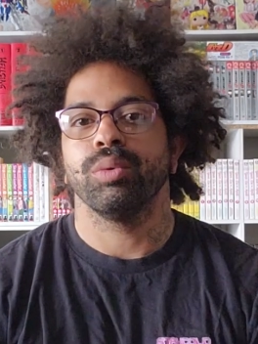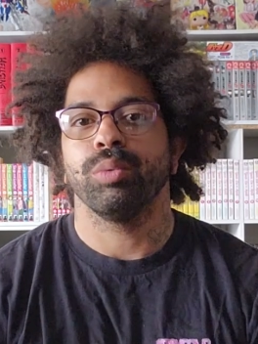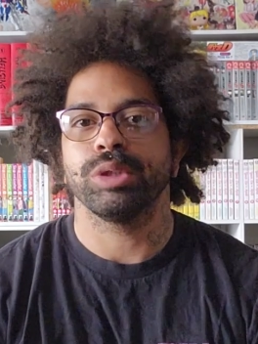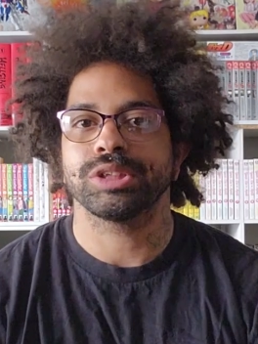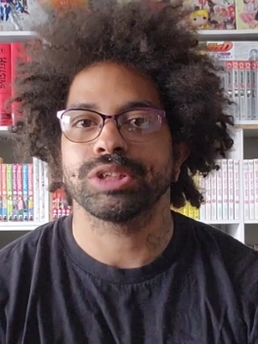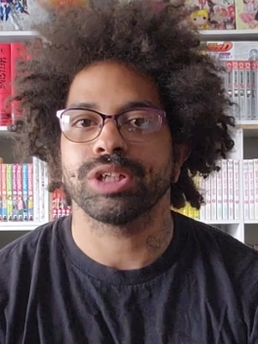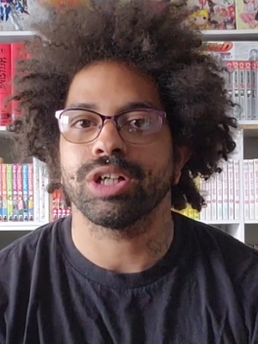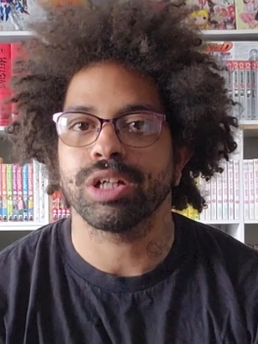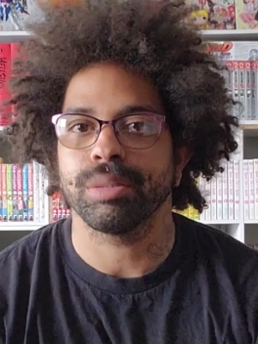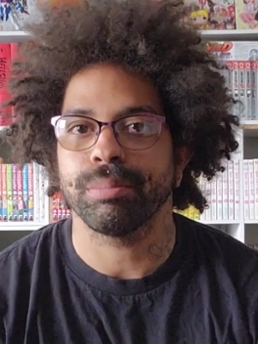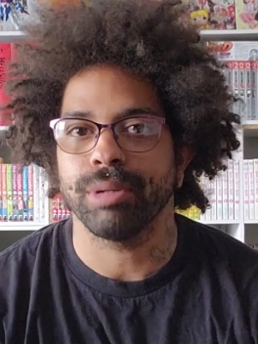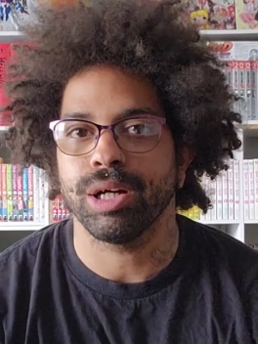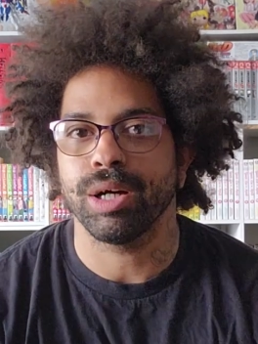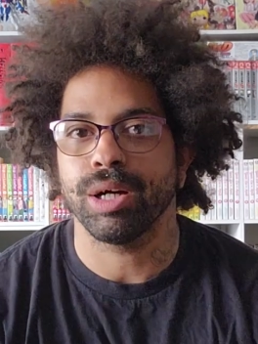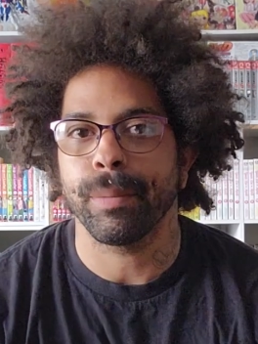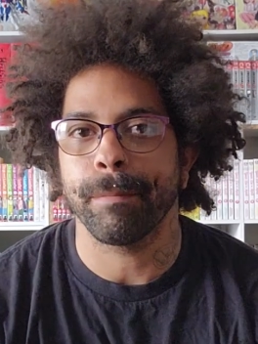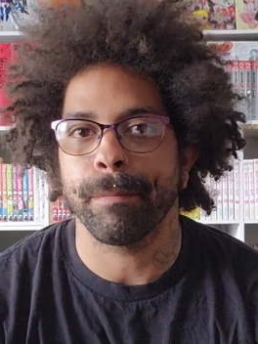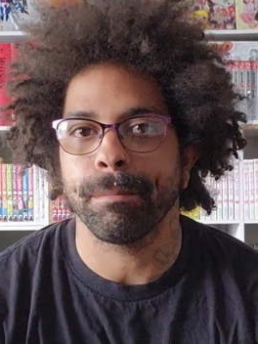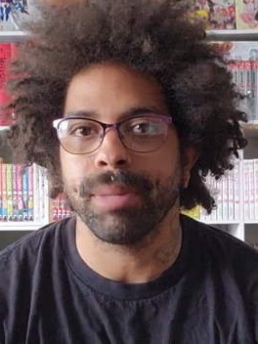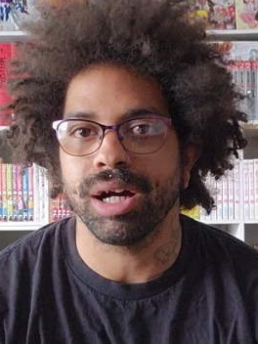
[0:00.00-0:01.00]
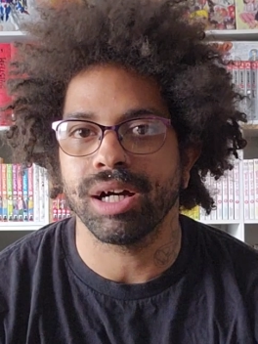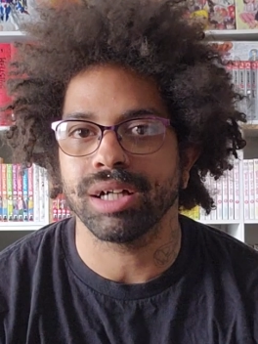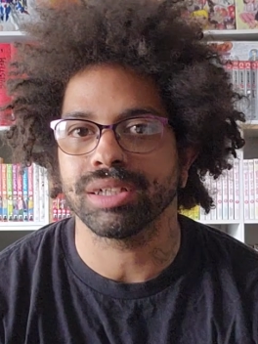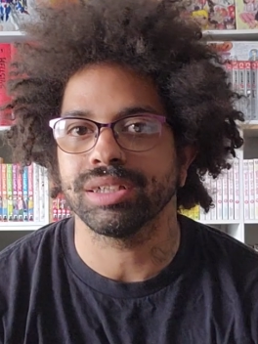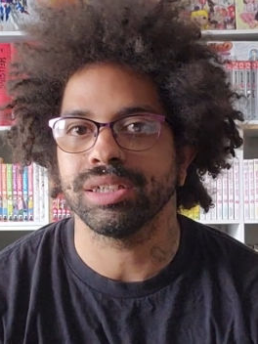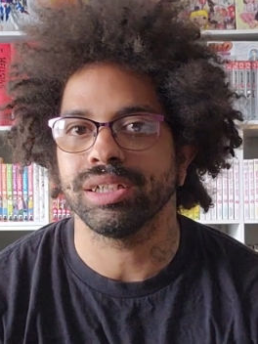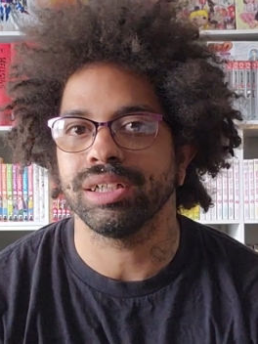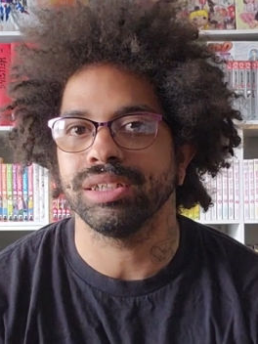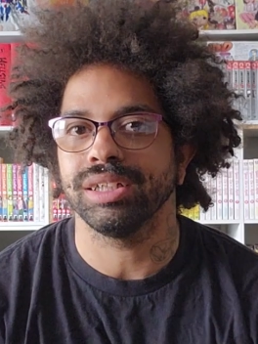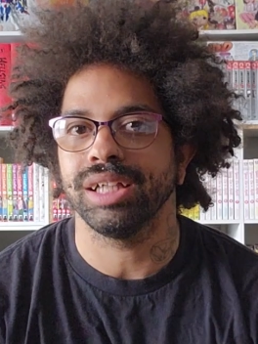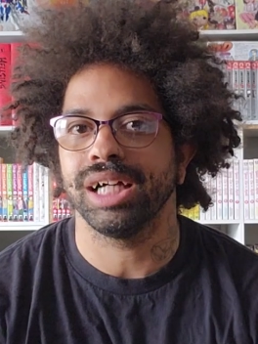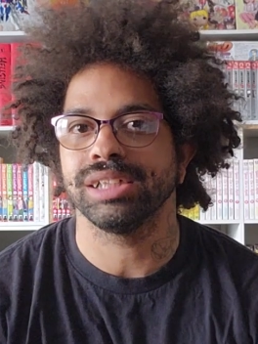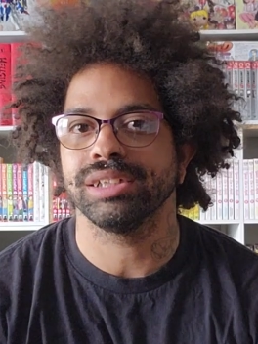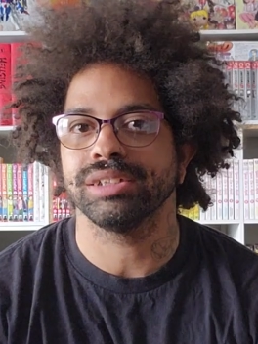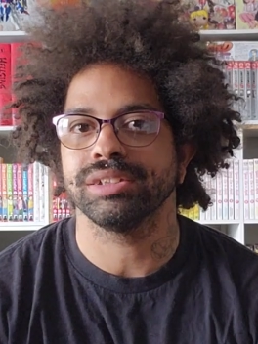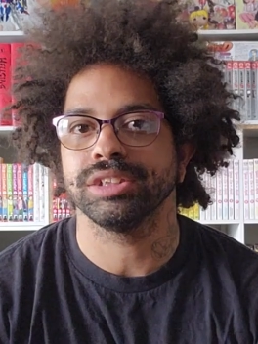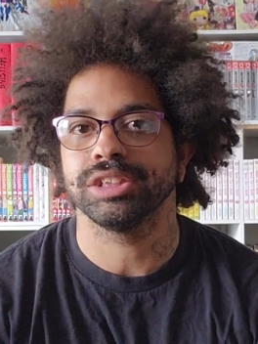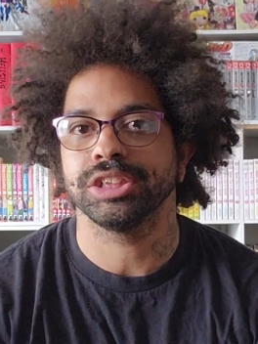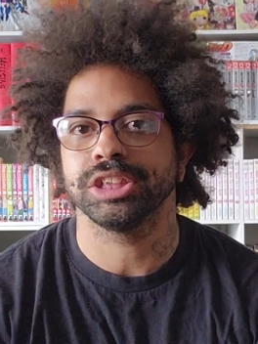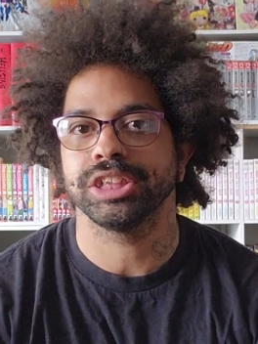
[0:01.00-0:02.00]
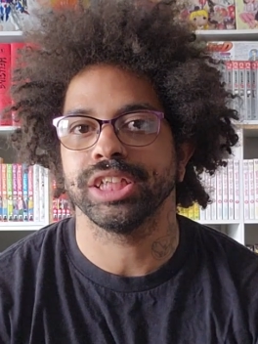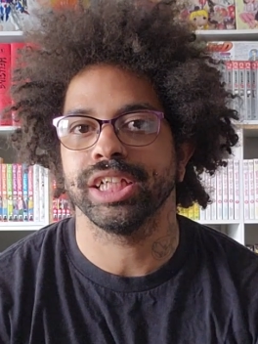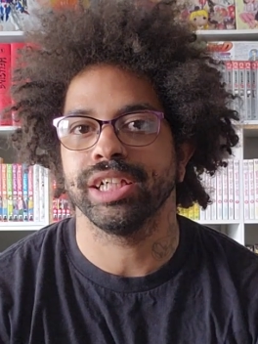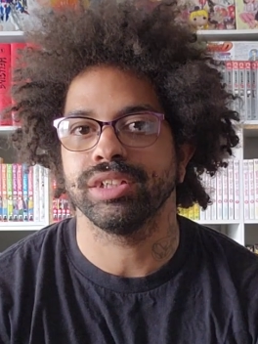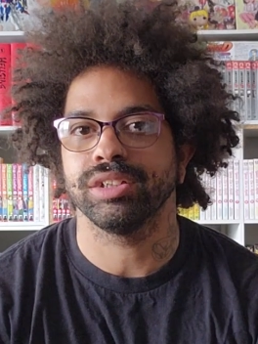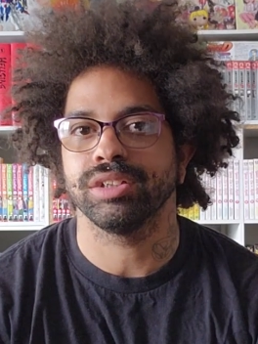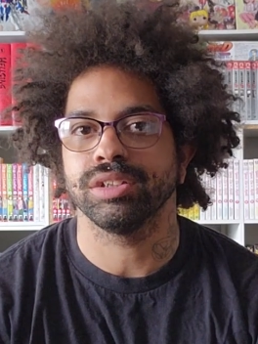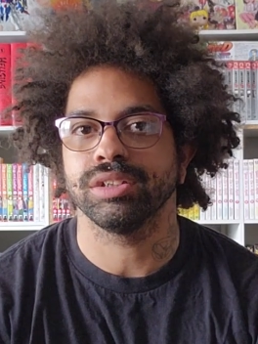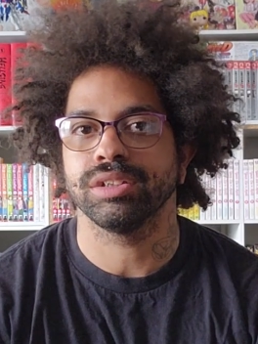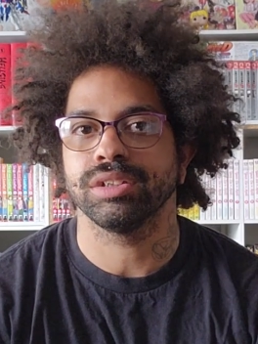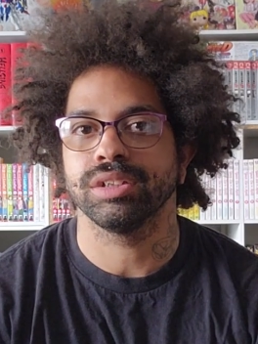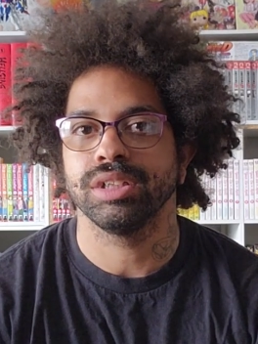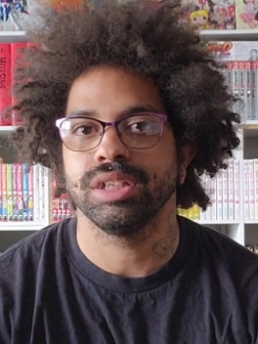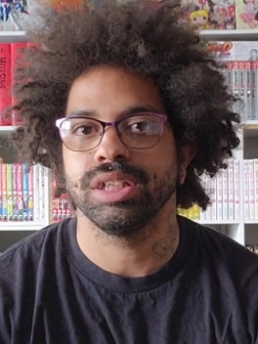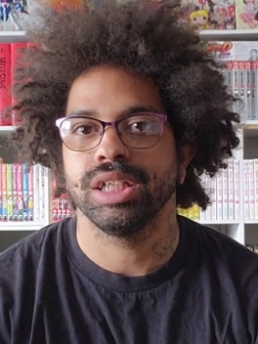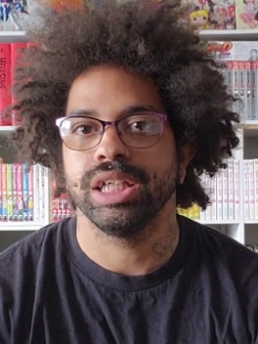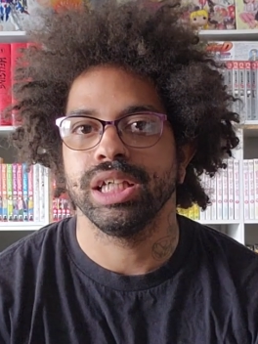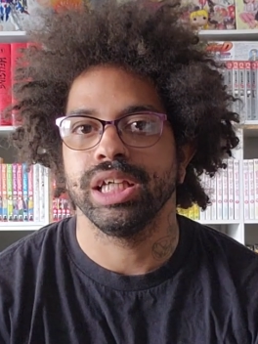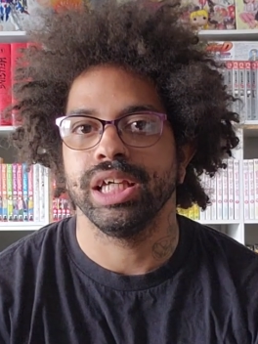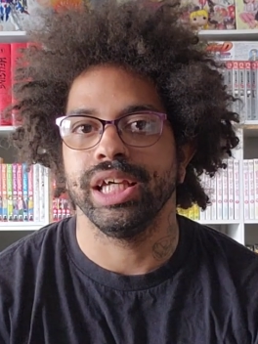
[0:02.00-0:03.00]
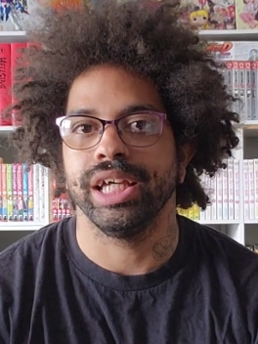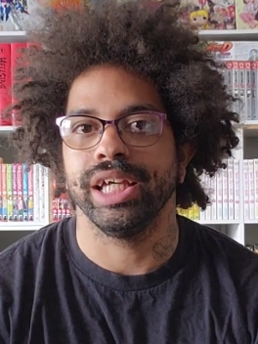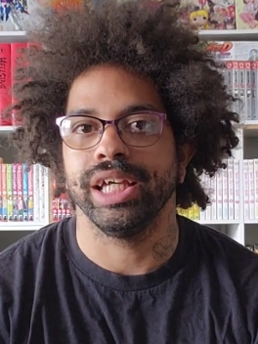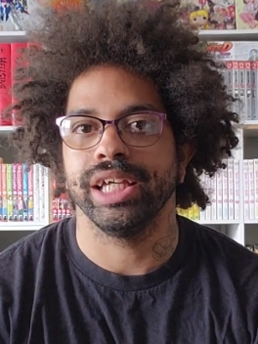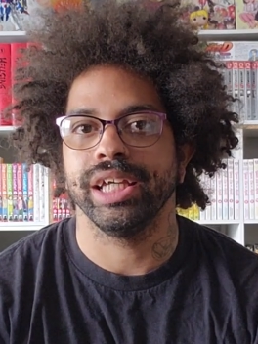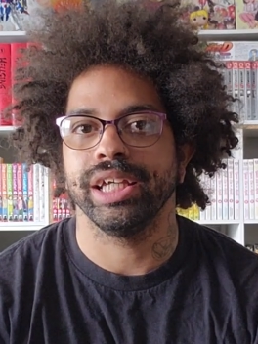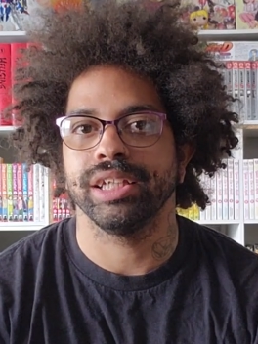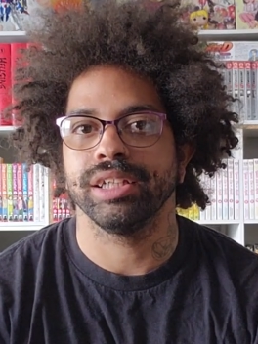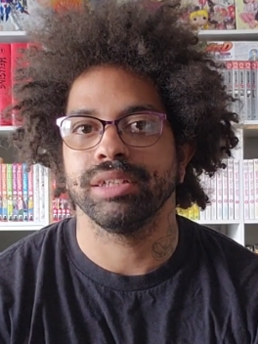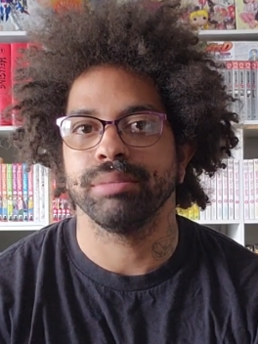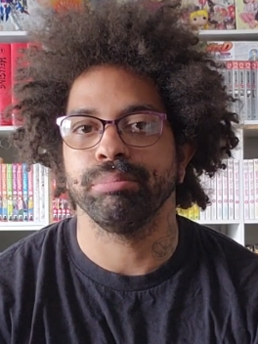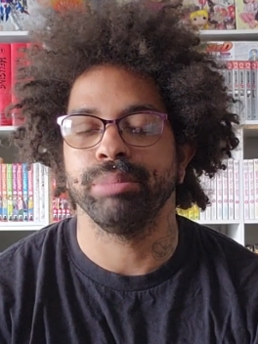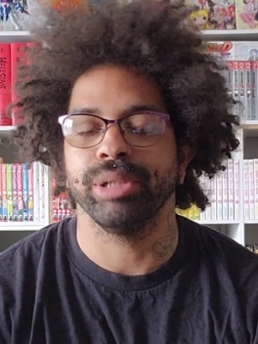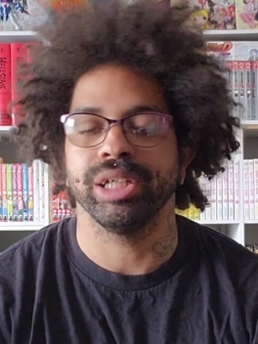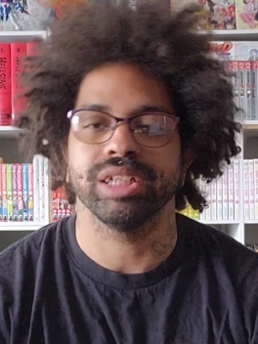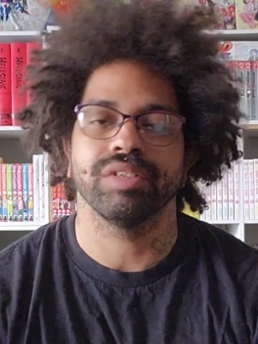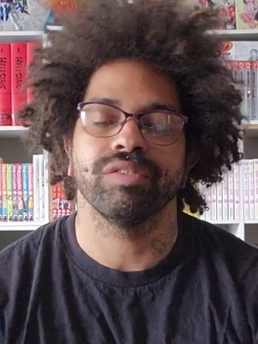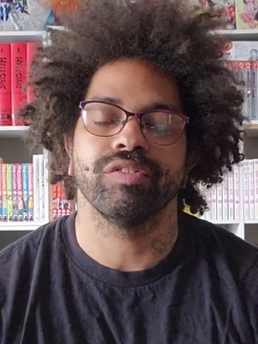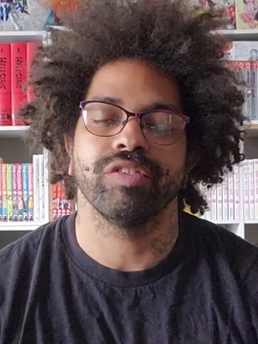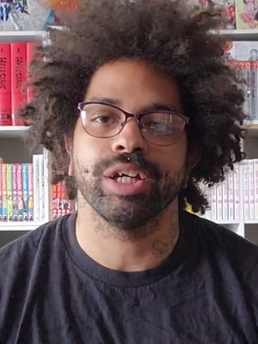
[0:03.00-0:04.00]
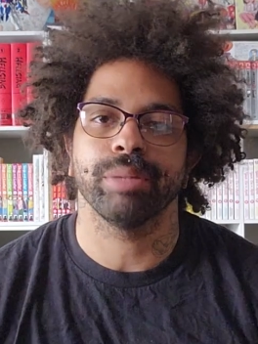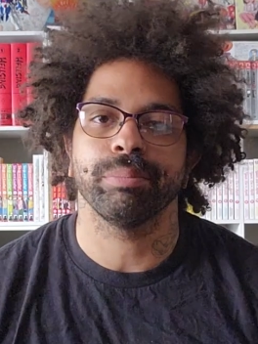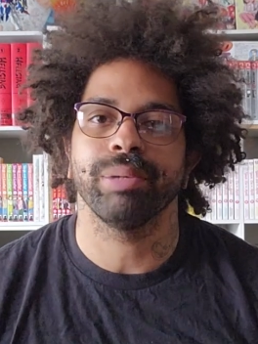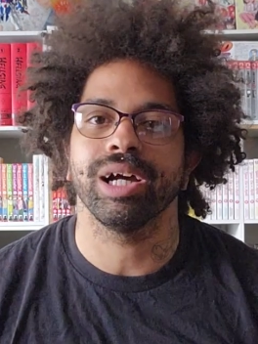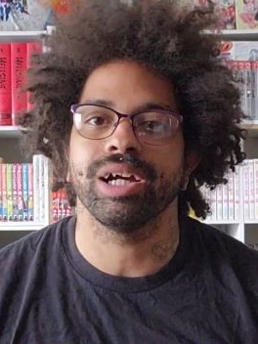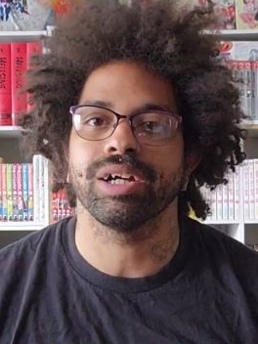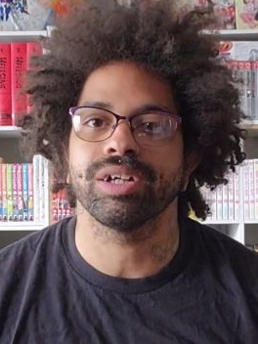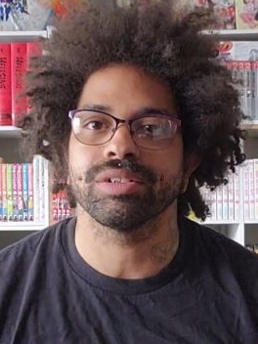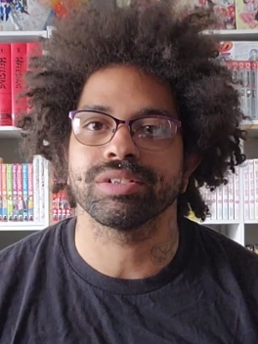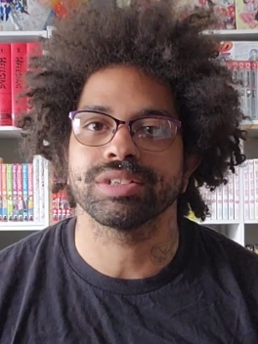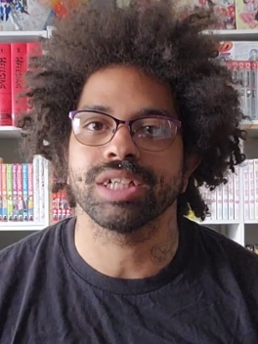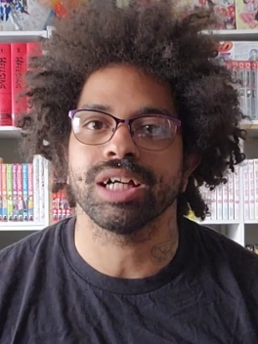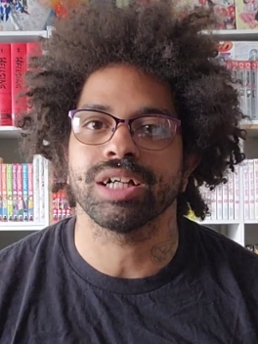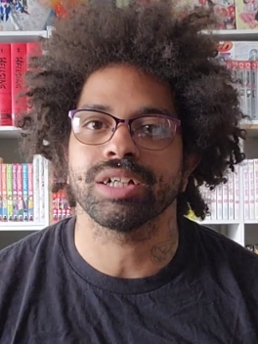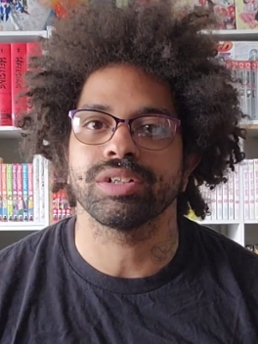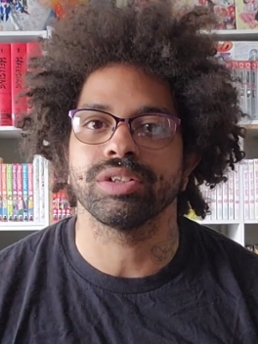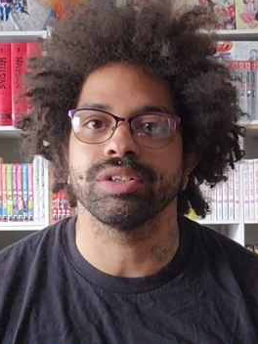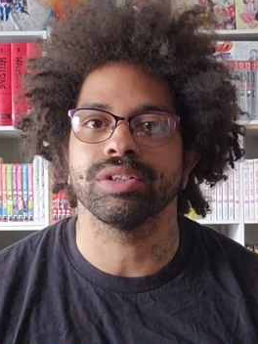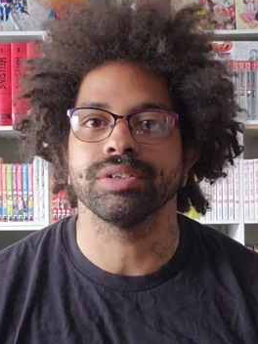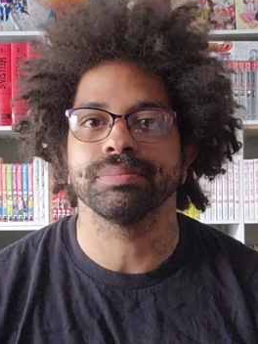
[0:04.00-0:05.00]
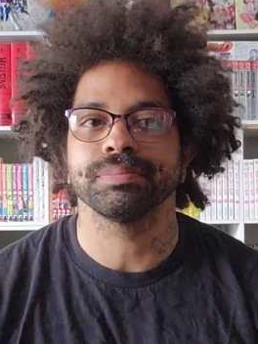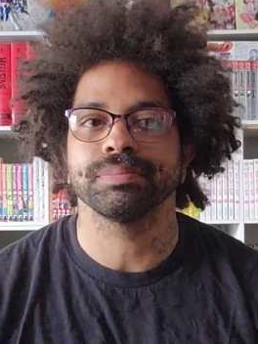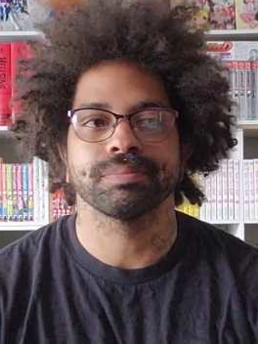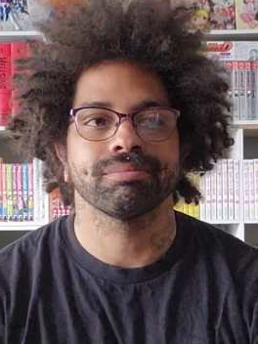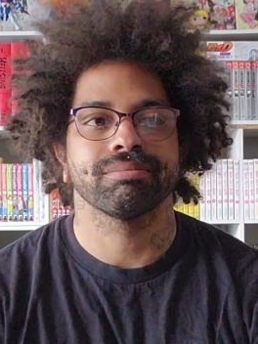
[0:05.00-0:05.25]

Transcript: We talk about manga a lot on this channel, and being the Vampire Otaku,